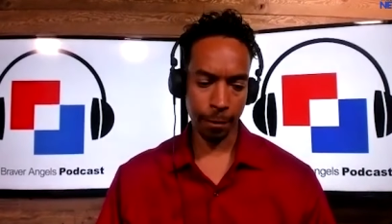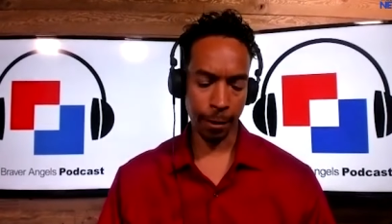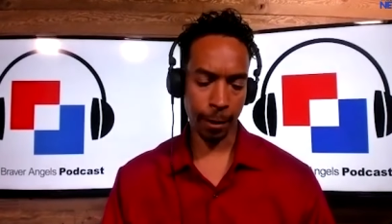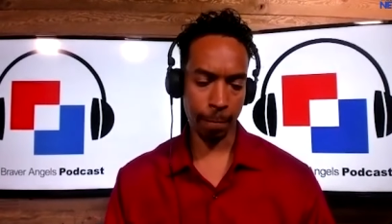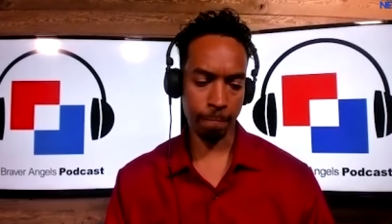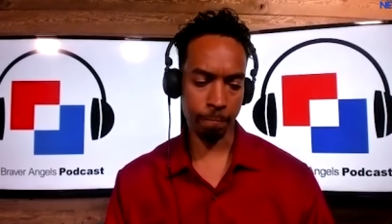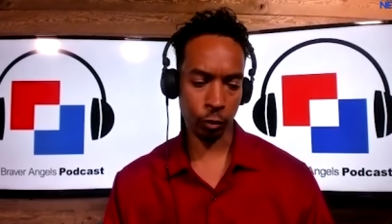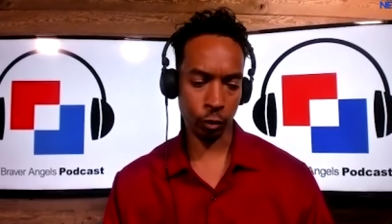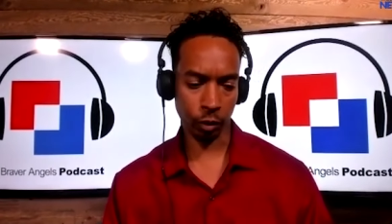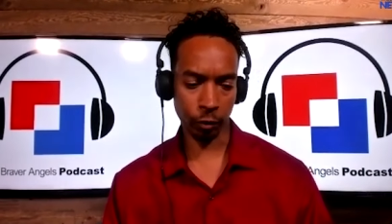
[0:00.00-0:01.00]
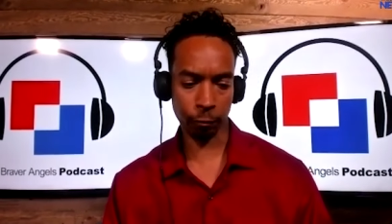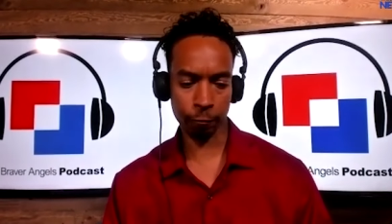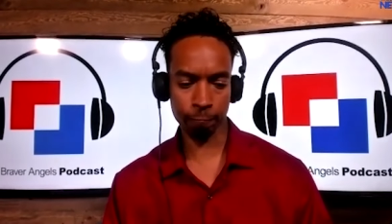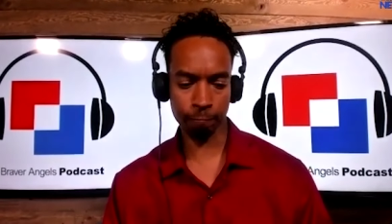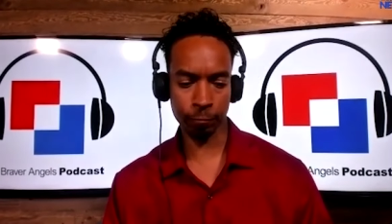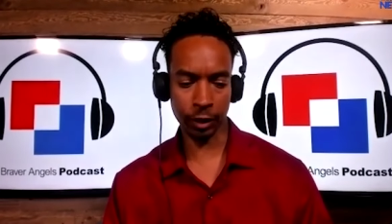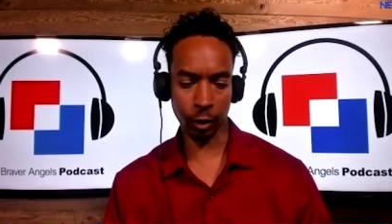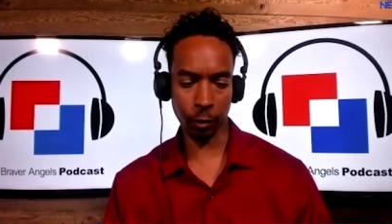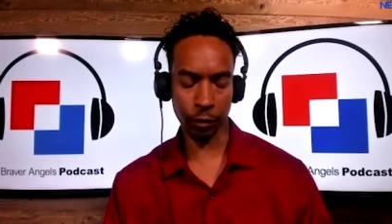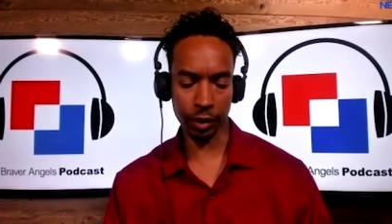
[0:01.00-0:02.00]
um, sort of you
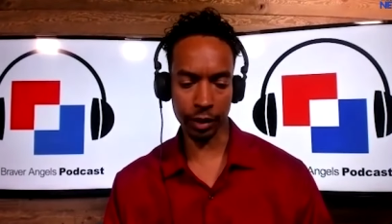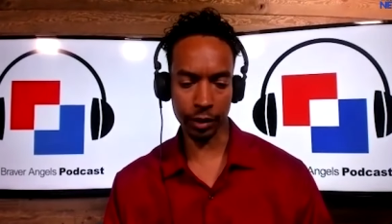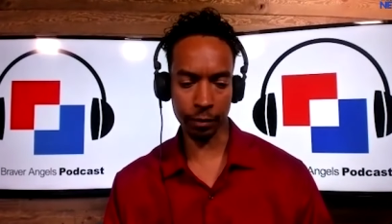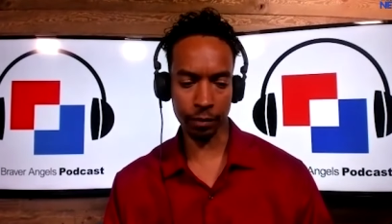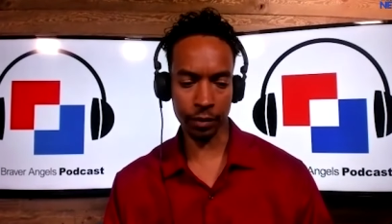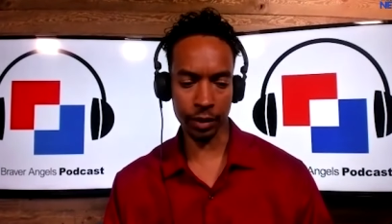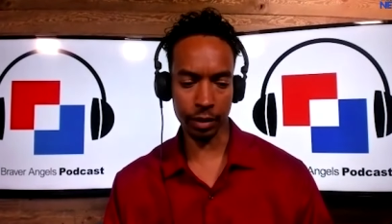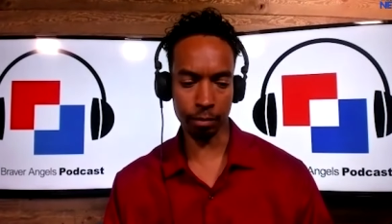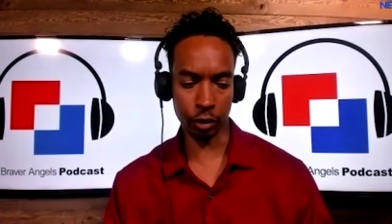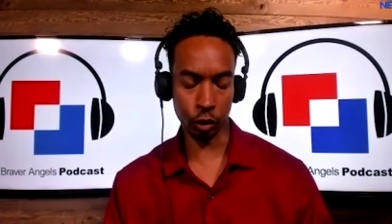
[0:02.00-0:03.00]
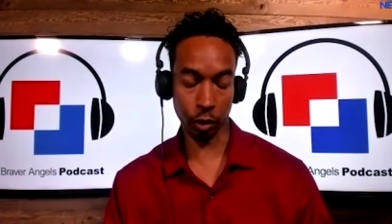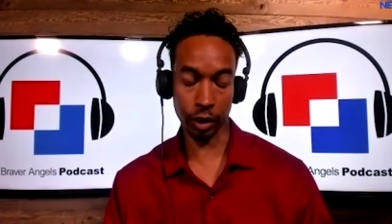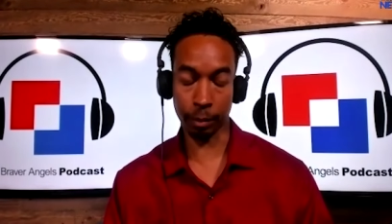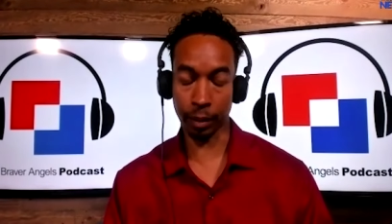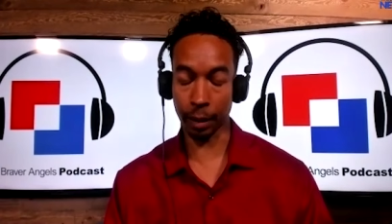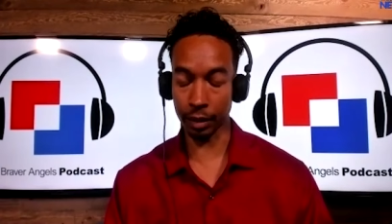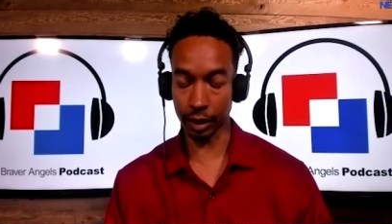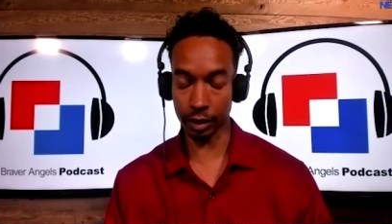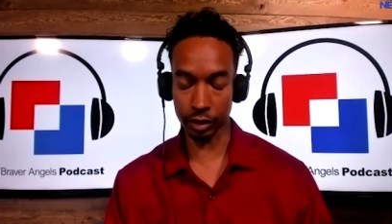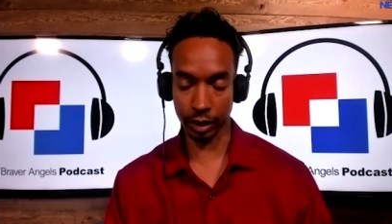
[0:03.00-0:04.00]
know the the majority
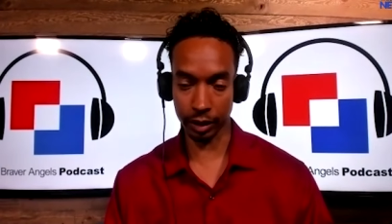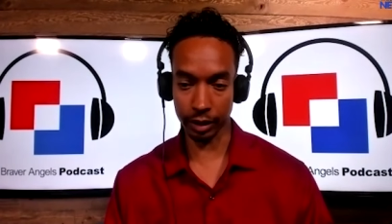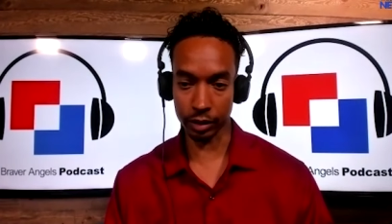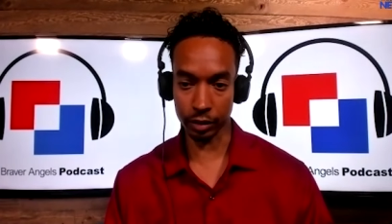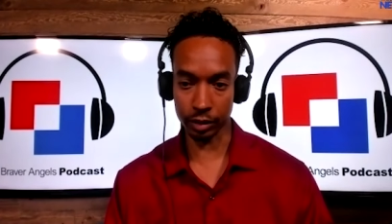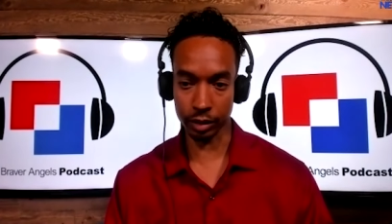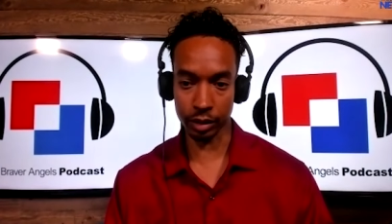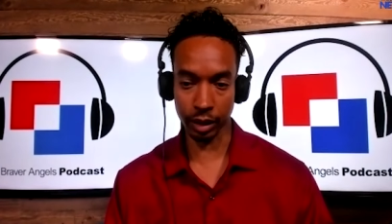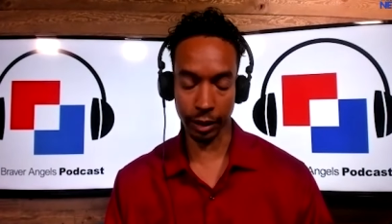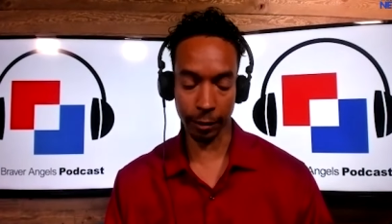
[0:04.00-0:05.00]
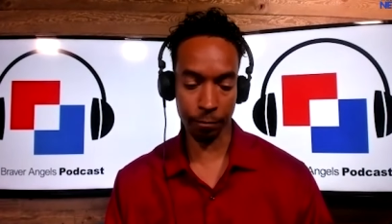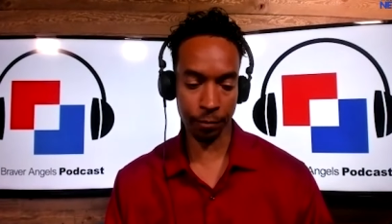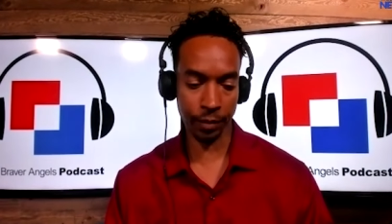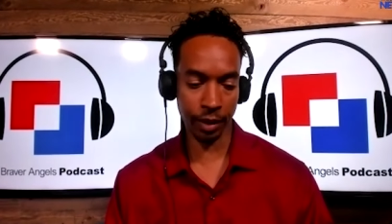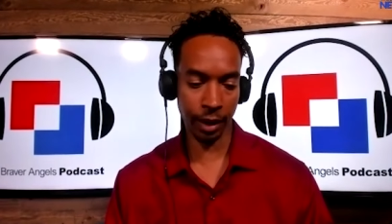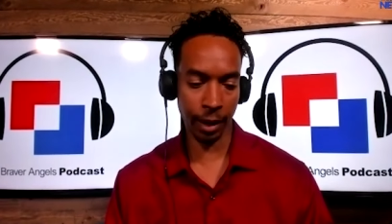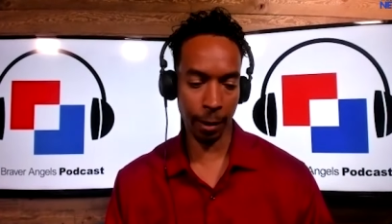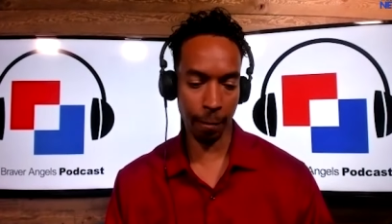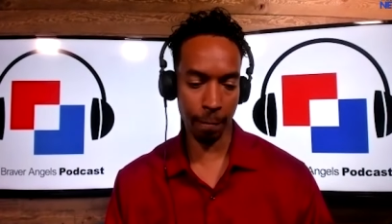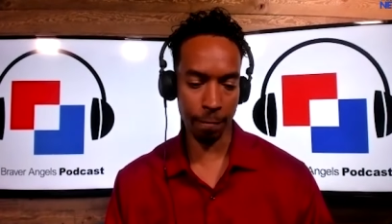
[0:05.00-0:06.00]
population, I guess you could just say,
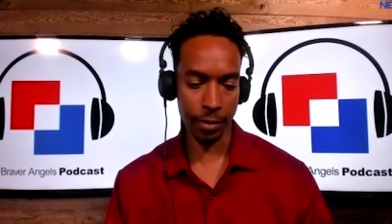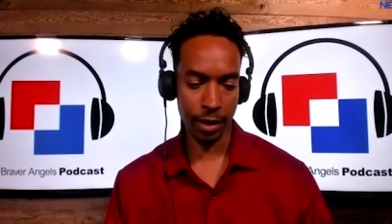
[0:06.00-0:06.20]
um,